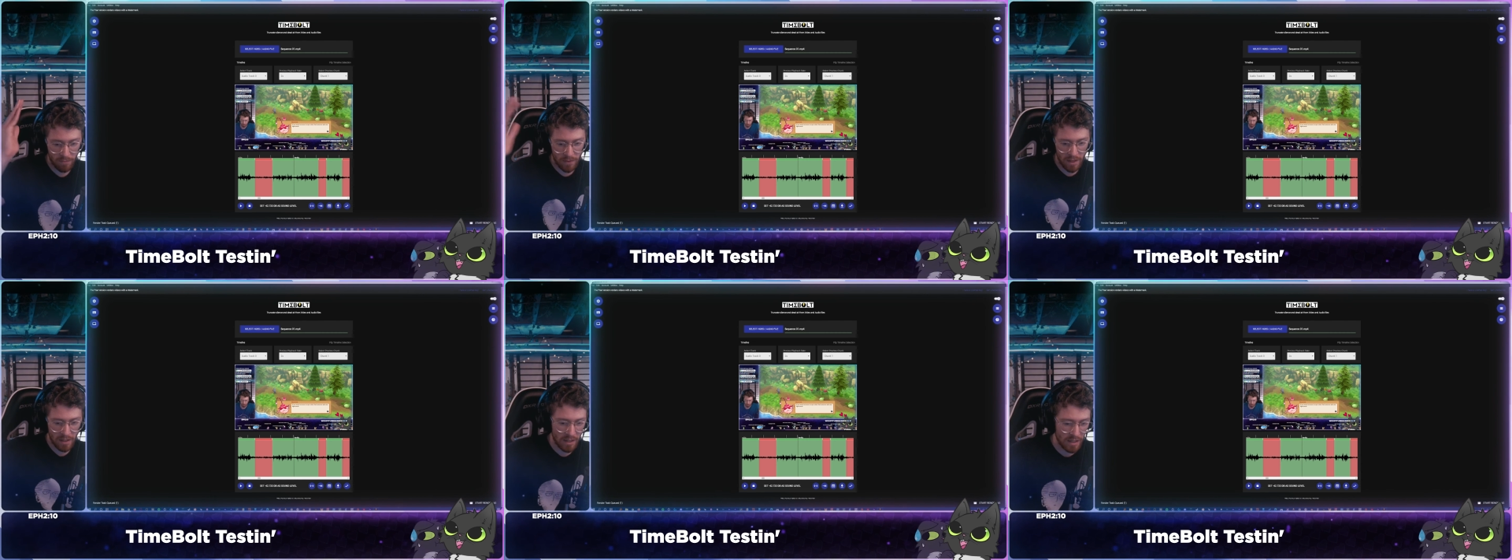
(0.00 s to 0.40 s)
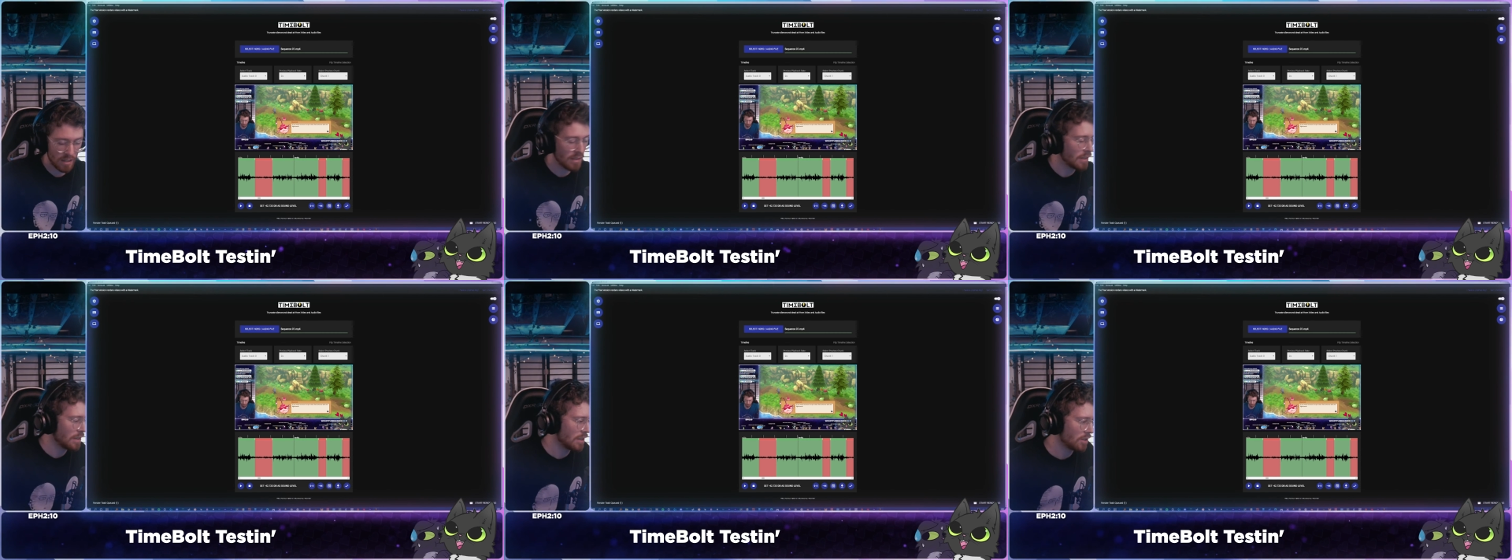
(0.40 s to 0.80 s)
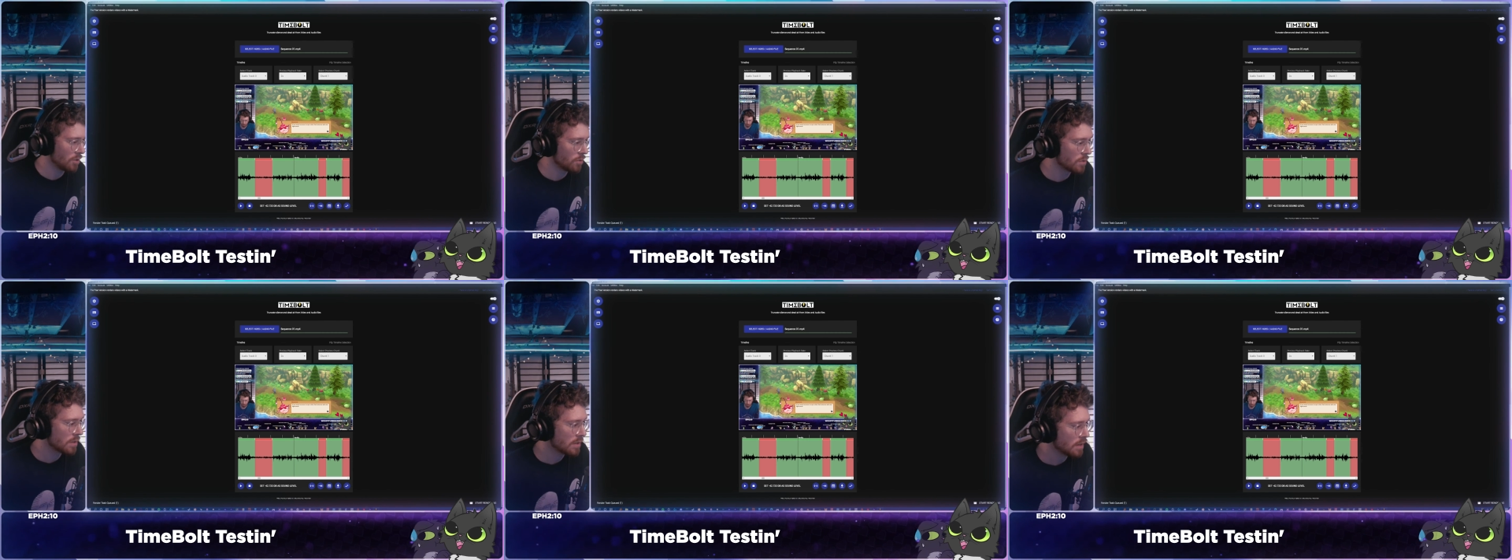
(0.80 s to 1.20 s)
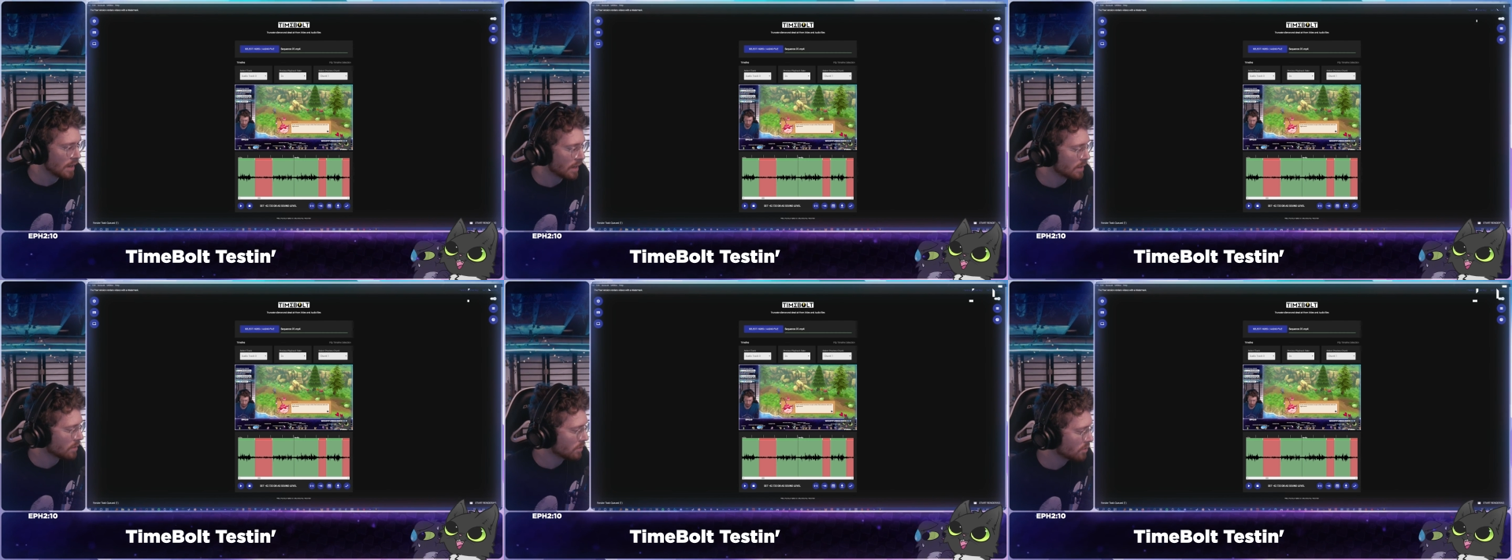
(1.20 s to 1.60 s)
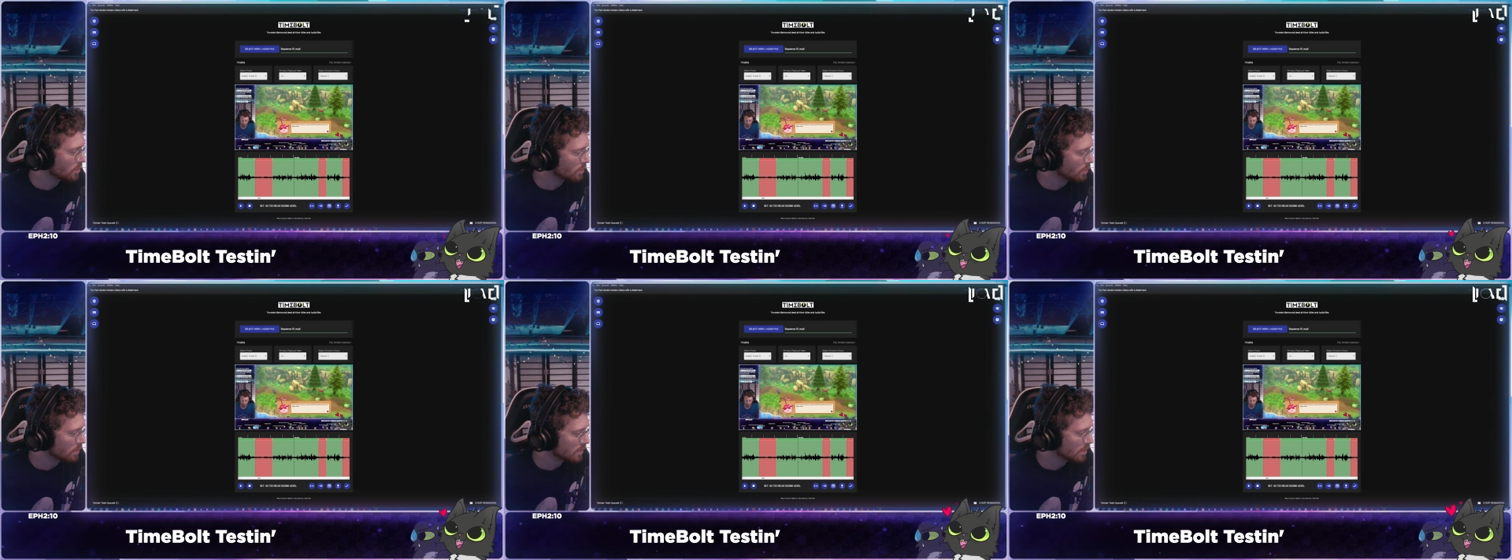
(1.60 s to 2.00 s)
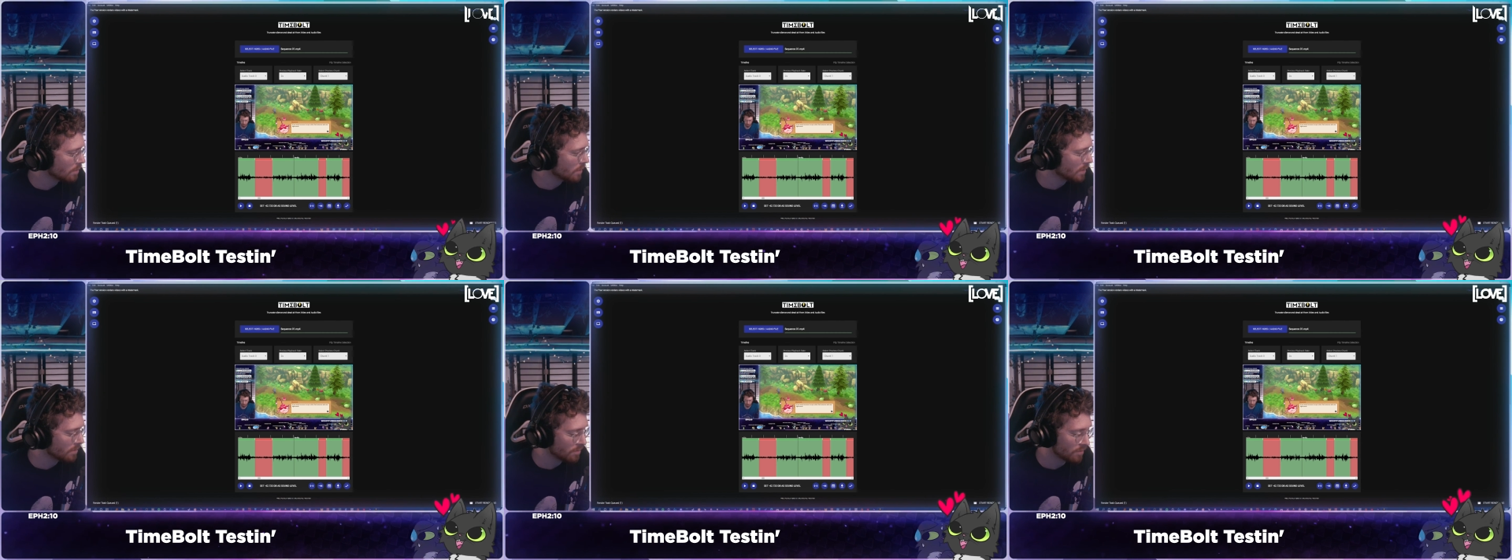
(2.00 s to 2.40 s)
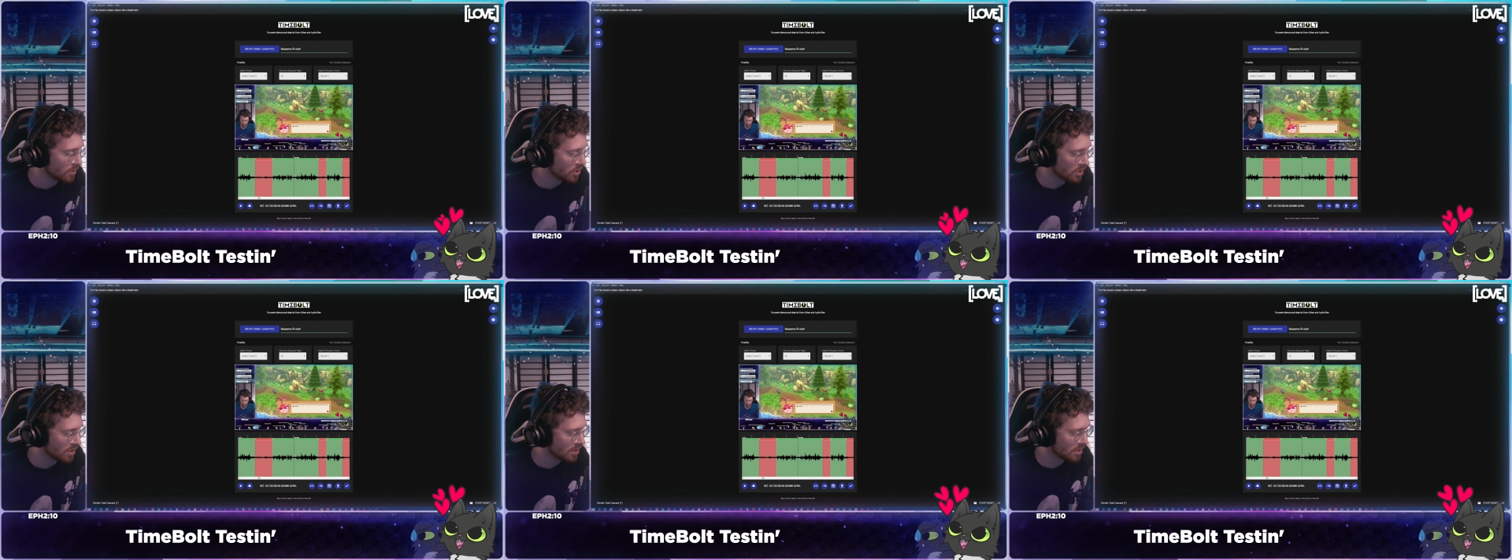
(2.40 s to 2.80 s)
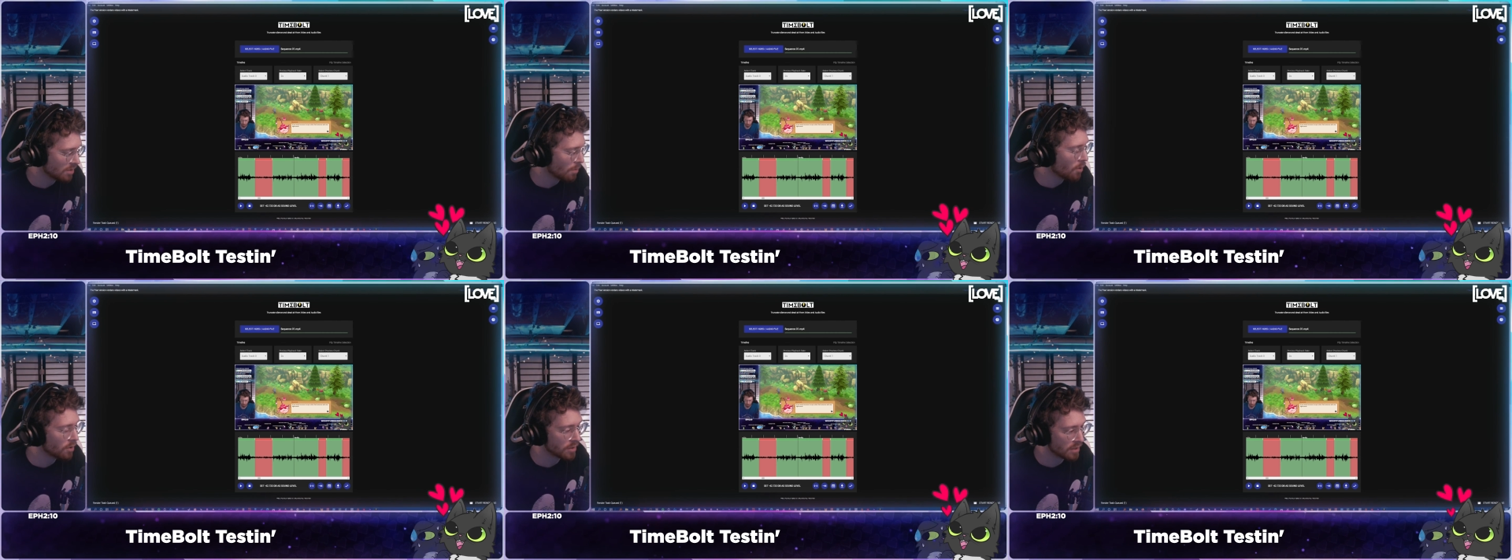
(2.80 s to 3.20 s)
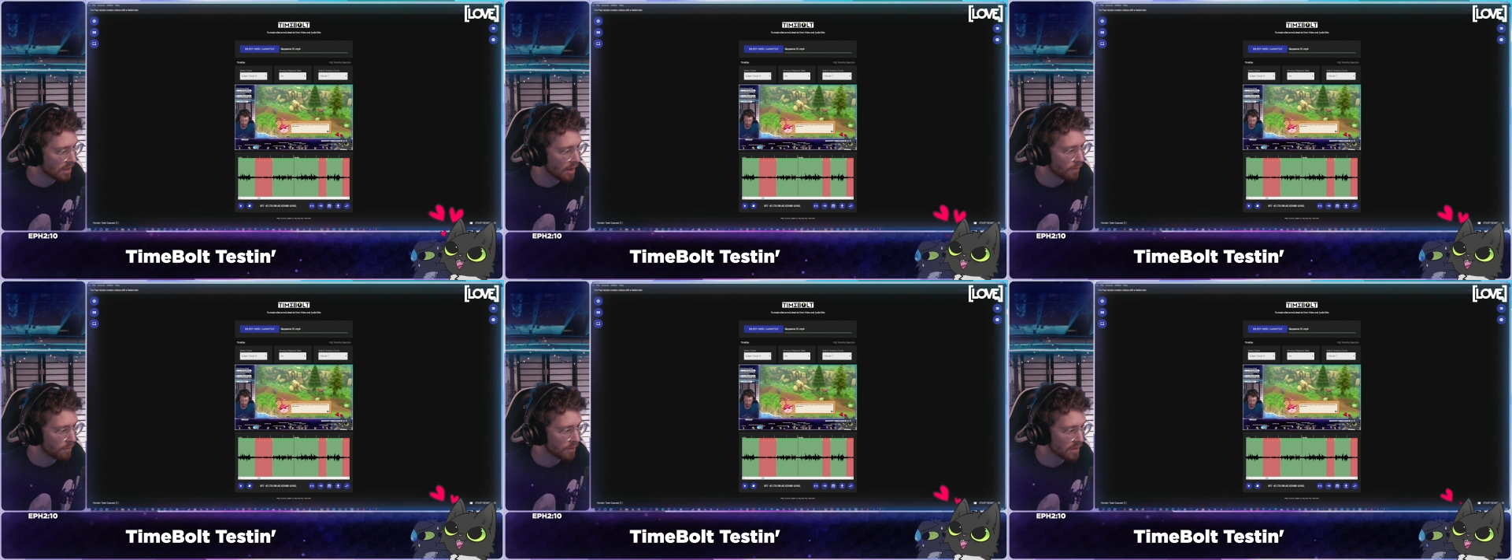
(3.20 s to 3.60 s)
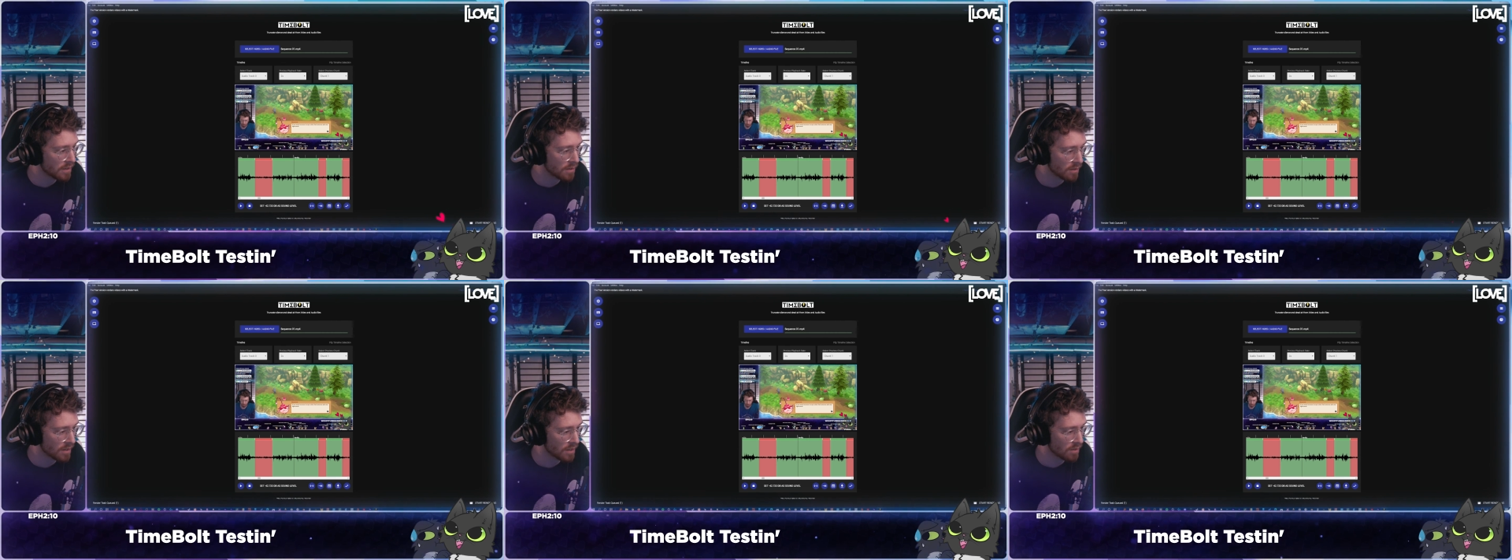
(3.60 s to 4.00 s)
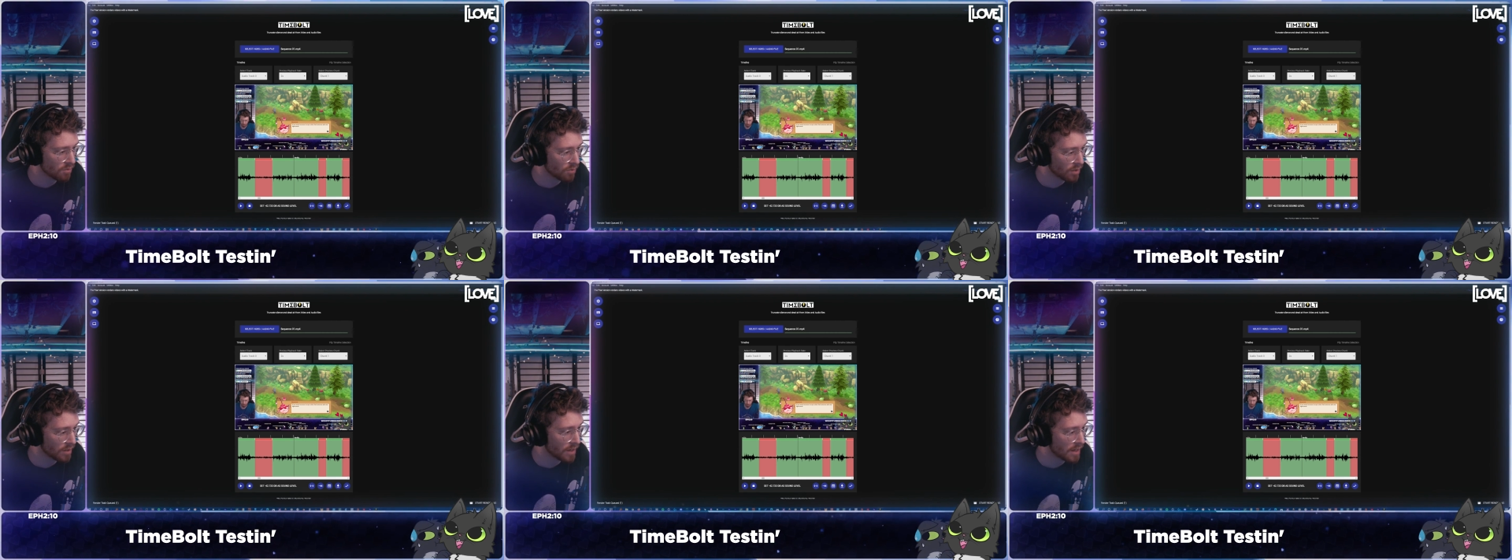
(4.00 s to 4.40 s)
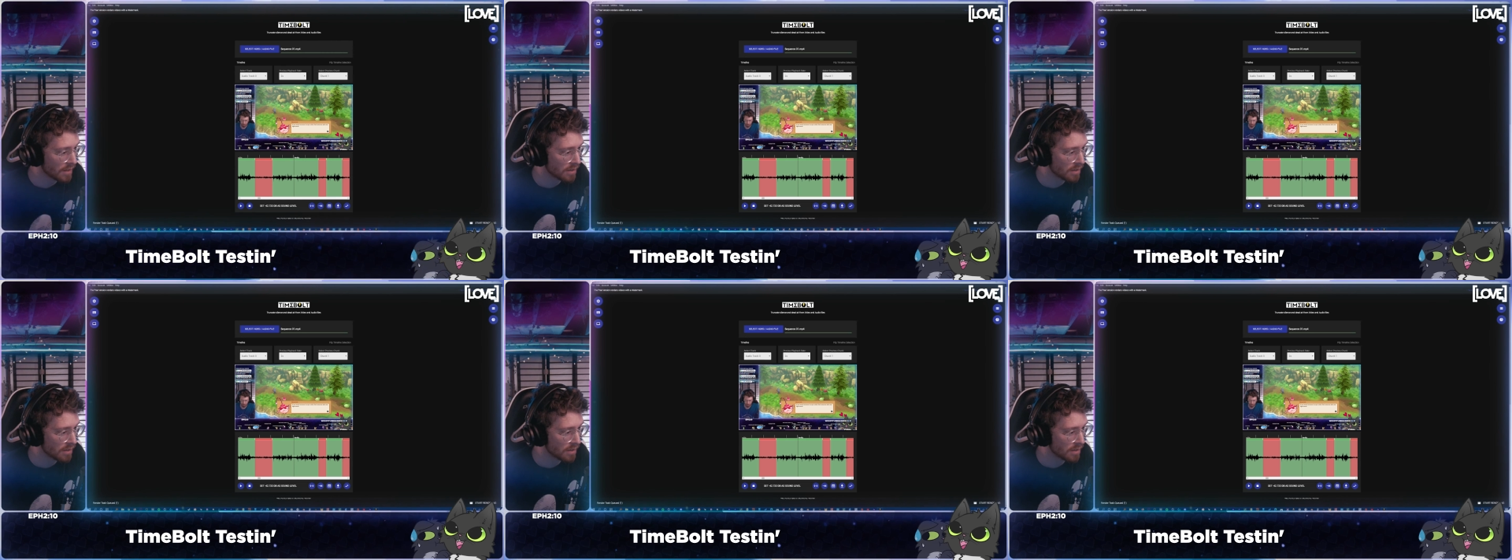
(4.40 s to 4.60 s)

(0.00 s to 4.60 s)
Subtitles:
it easy to use, and some of the just small stuff is really nice.